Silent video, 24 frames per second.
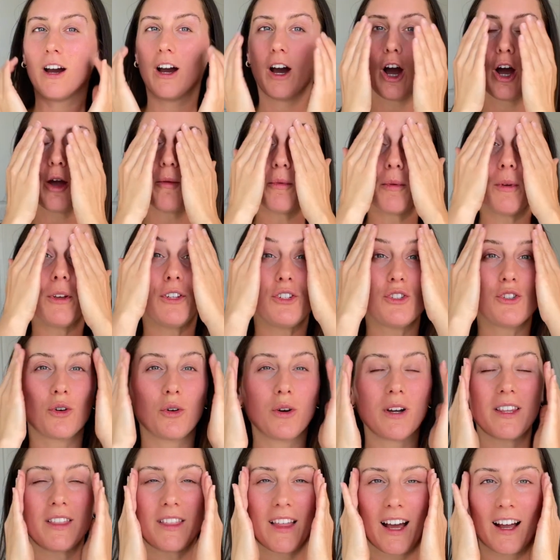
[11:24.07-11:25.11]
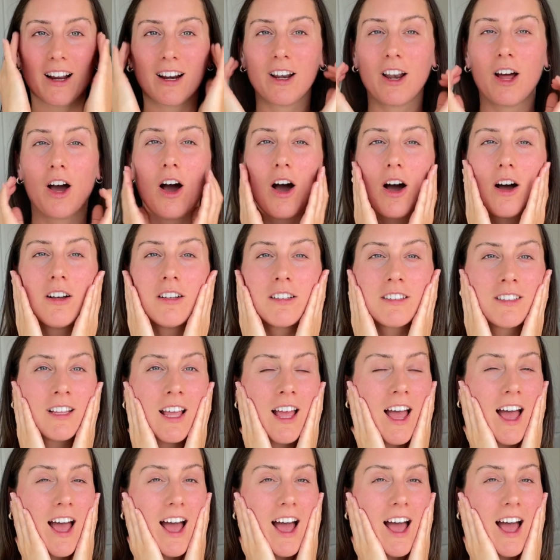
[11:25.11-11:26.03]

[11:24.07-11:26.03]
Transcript: Hope you enjoyed that class,